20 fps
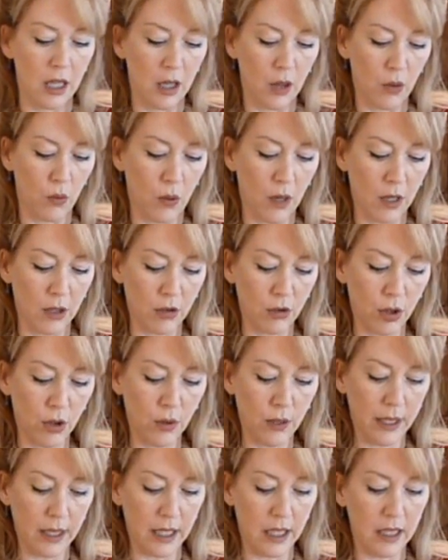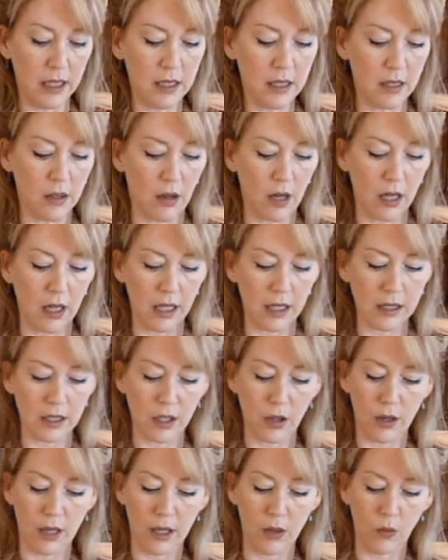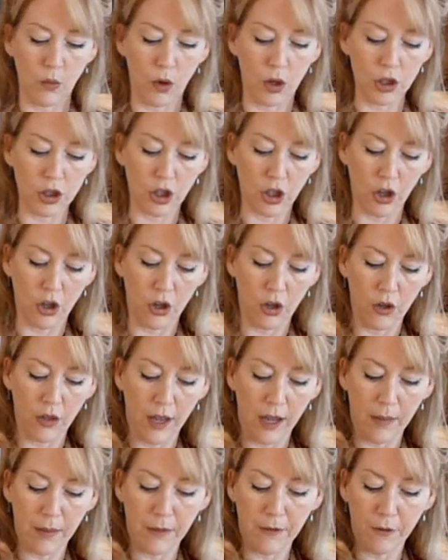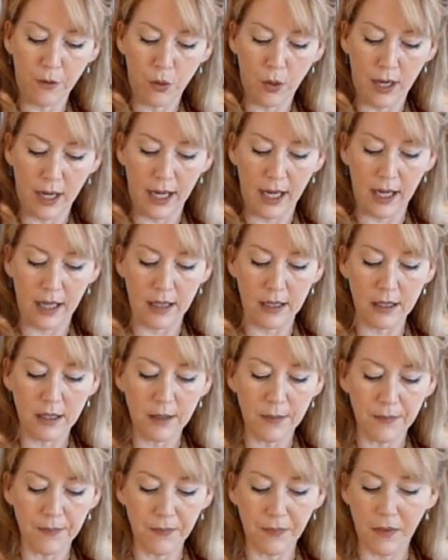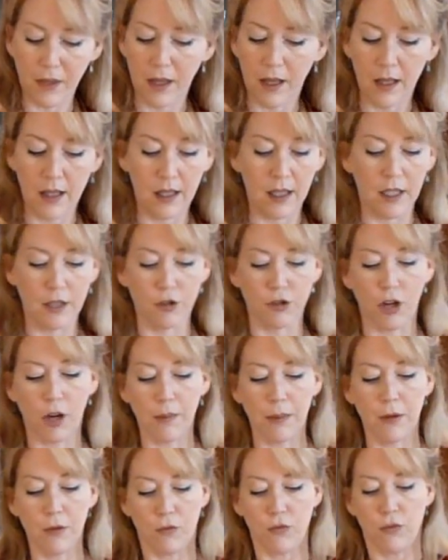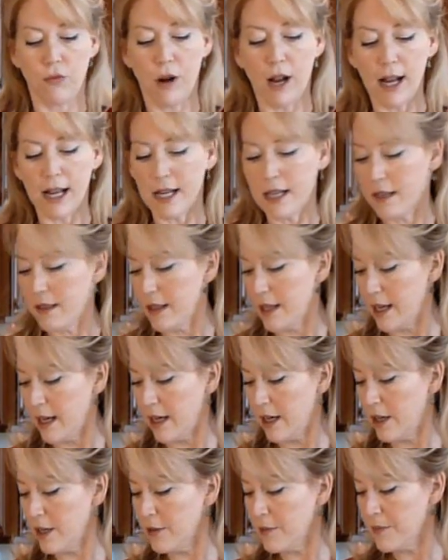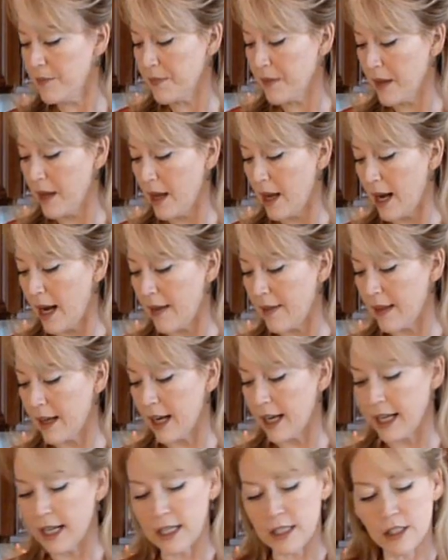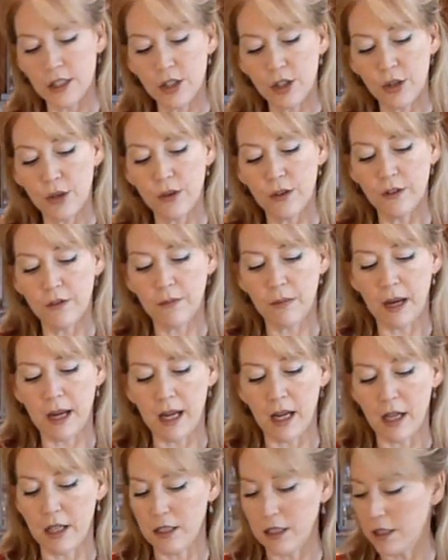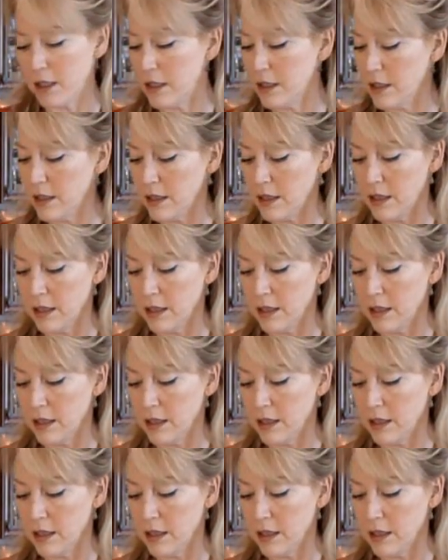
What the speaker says: while growing these, so I like to go ahead and wash all that beforehand. Drop it right in there, and then I get 2 of my onion